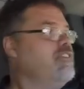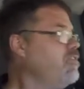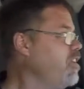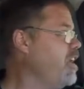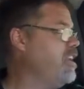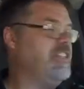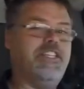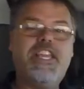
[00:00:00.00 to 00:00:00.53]

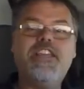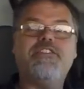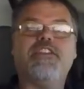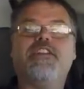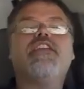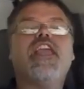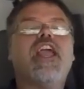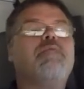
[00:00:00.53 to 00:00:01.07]
Freaking
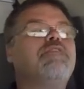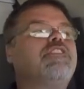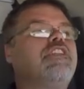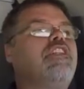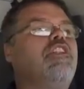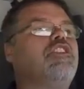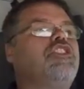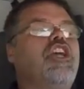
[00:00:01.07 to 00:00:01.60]
decent. Camera's a
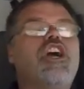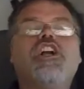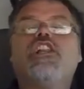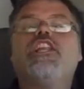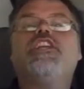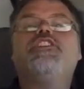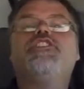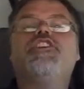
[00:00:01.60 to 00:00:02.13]
little
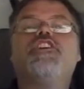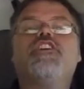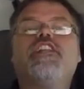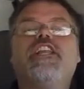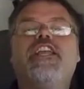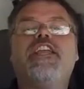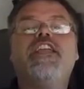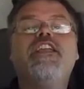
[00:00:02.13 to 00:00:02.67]
junkly,
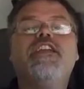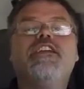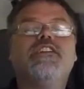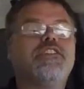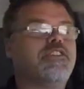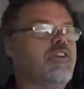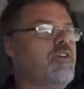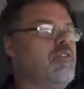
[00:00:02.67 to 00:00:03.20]
jurgly,
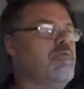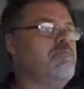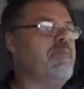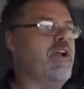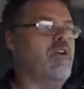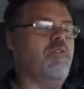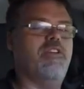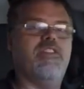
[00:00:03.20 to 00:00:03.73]
so
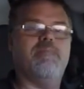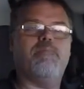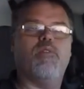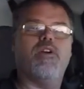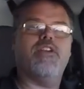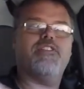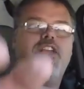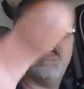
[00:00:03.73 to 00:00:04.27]
bear with it,
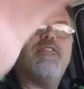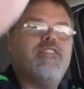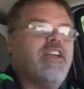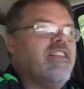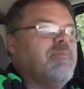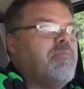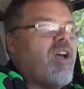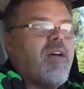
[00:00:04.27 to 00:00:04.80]
boys. I haven't
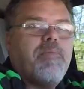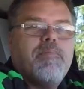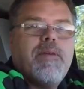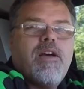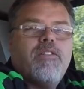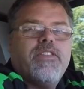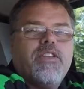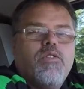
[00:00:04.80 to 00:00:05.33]
got the proper
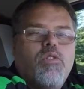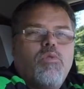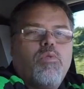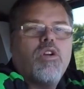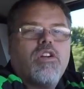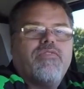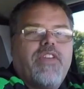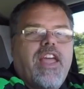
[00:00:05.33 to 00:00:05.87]
mount in the old
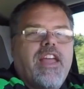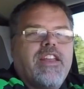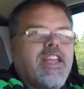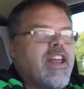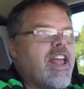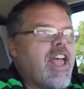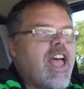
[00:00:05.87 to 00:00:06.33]
work van yet. I